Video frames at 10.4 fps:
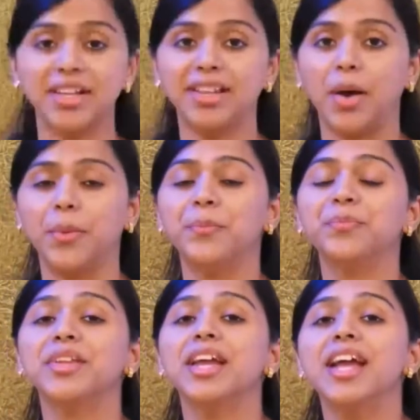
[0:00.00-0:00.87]
Now,
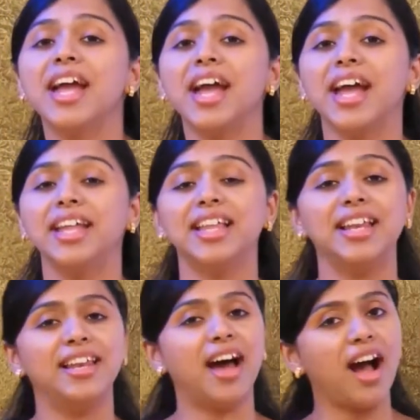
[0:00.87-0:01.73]
the
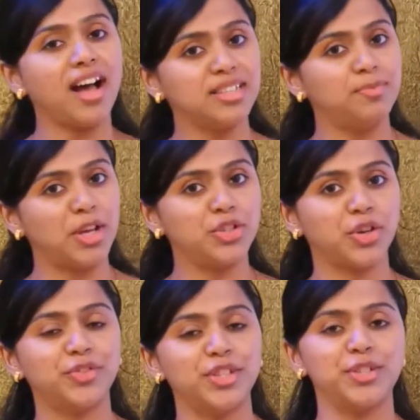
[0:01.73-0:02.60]
last page
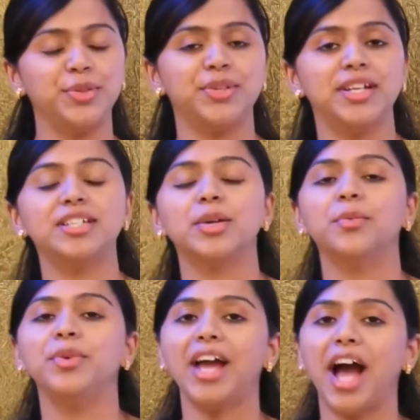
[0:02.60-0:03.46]
of this unit,
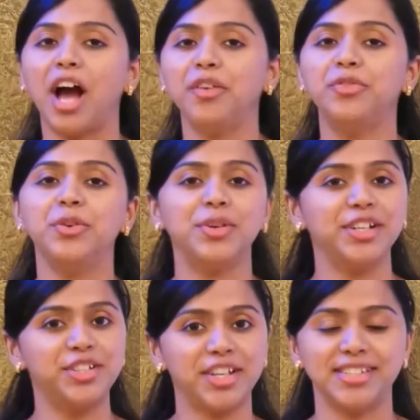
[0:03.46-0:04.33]
we have few
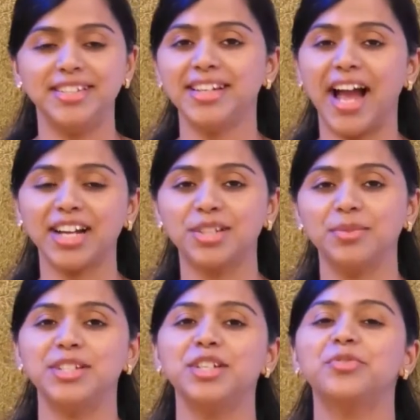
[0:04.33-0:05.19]
interesting
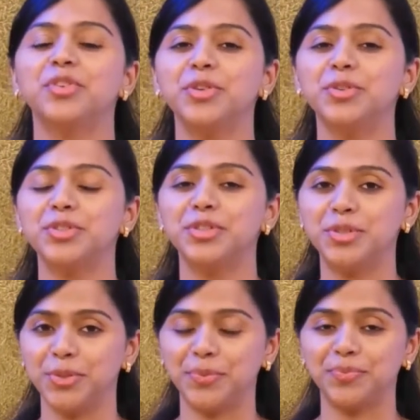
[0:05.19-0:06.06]
activity for you to
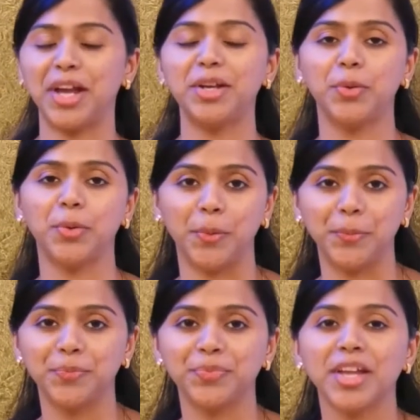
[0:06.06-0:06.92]
do at
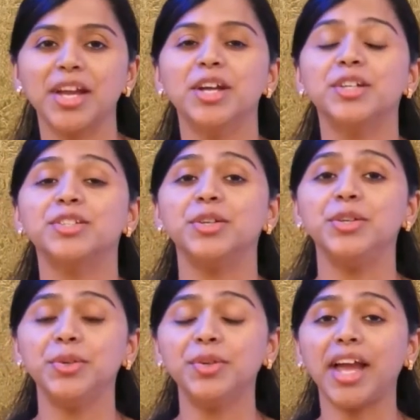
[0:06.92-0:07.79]
home. So
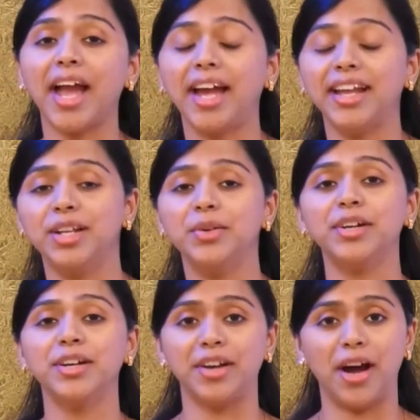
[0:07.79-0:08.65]
you can
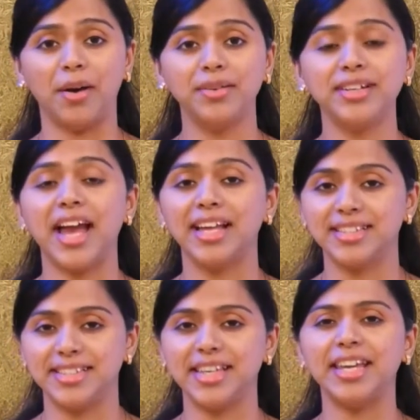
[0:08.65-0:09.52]
look around and
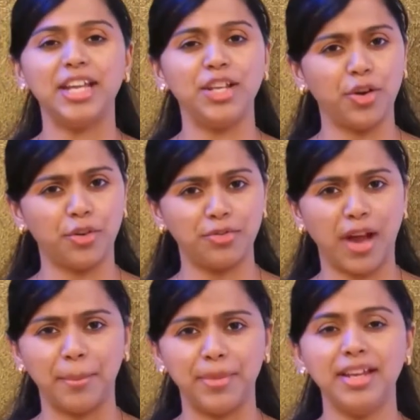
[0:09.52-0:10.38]
see in your
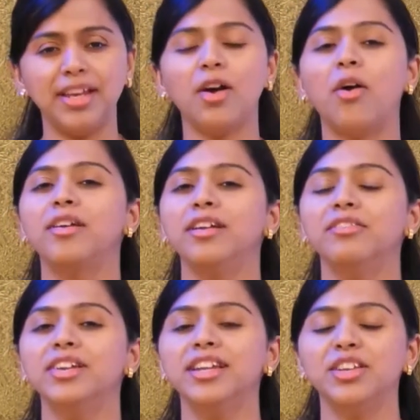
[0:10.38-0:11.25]
family or
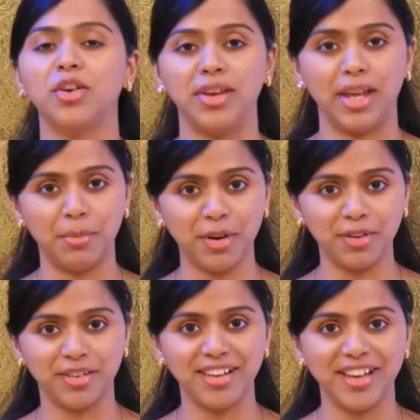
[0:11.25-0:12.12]
even in your
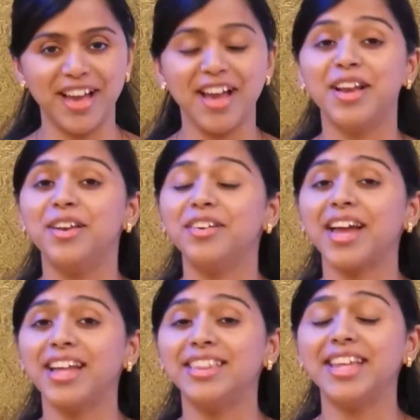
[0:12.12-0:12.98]
neighborhood, look
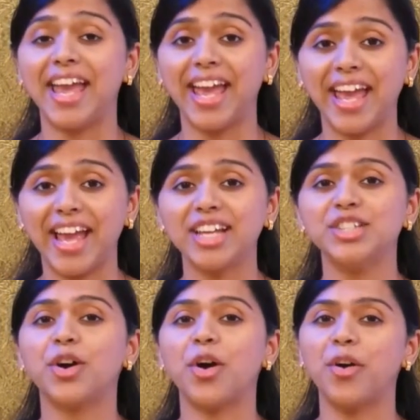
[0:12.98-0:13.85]
at the
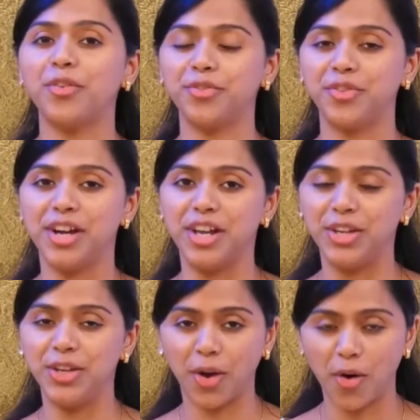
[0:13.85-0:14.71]
age of
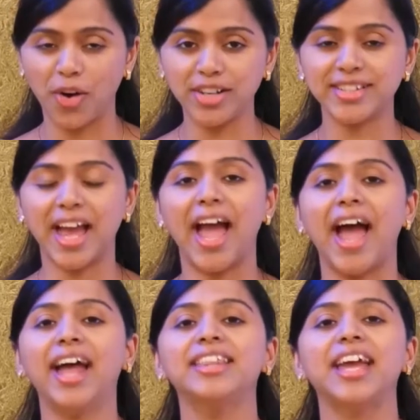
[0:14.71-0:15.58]
yours
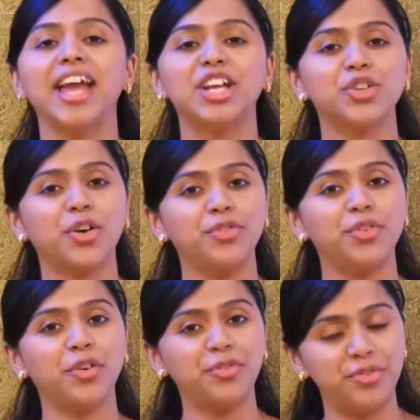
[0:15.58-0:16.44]
and the age of
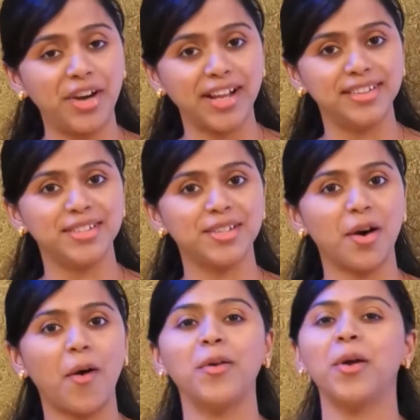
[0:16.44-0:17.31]
your friends
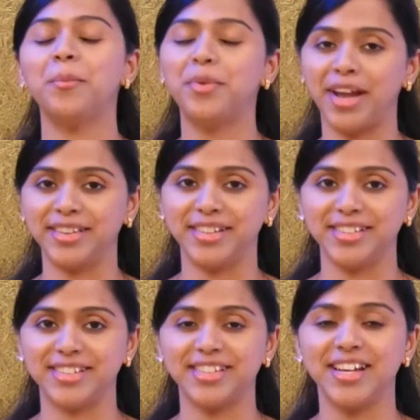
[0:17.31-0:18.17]
or your
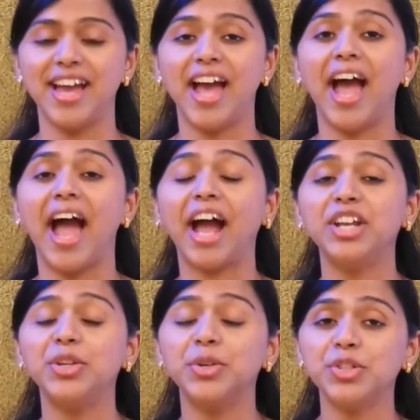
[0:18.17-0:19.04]
brothers.
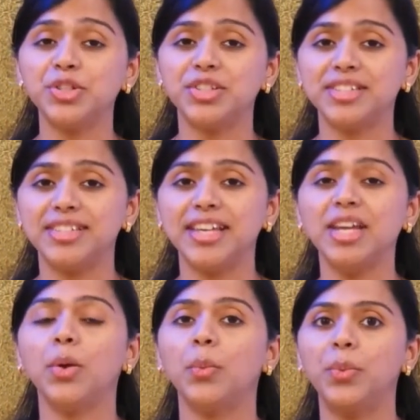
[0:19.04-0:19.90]
And you should
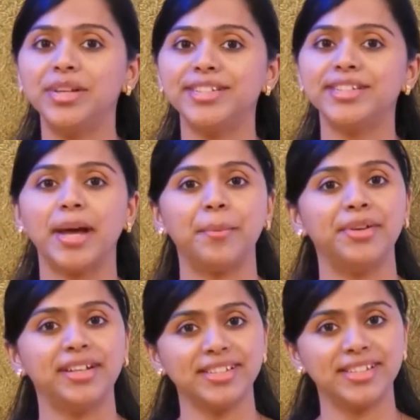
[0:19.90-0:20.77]
see which number
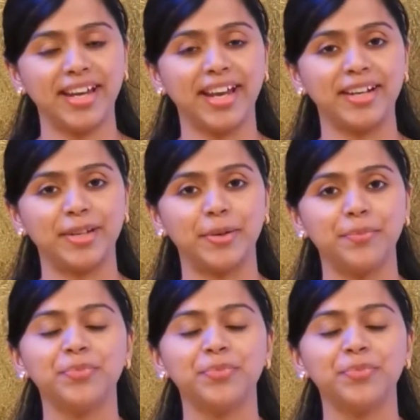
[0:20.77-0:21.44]
is greater.